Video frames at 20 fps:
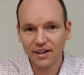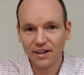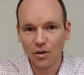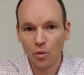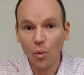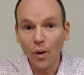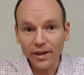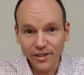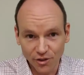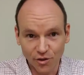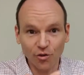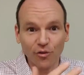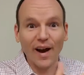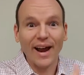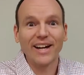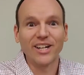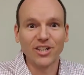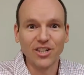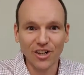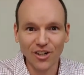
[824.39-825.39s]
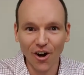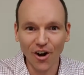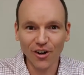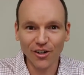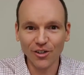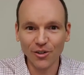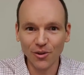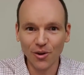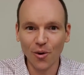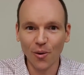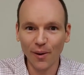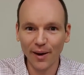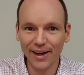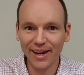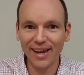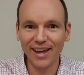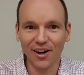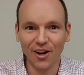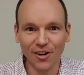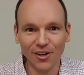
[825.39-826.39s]
What direction are you going
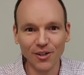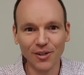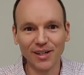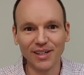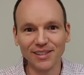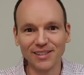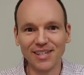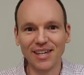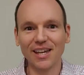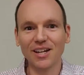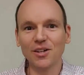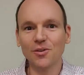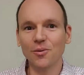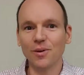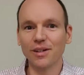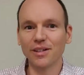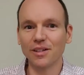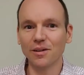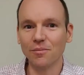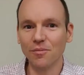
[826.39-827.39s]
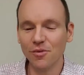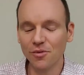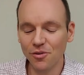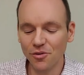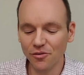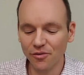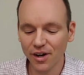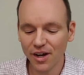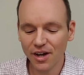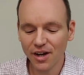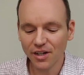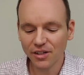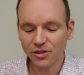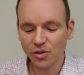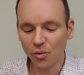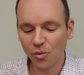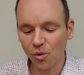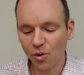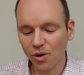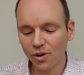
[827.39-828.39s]
in? Are you continuing to move
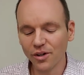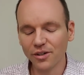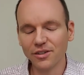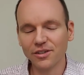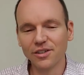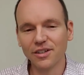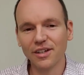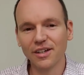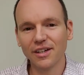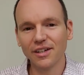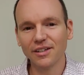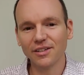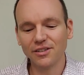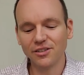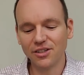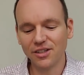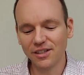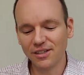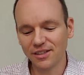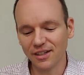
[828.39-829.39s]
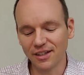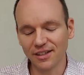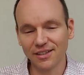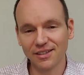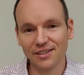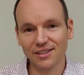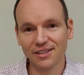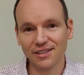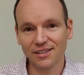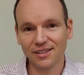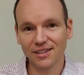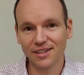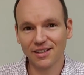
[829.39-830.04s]
towards Jesus?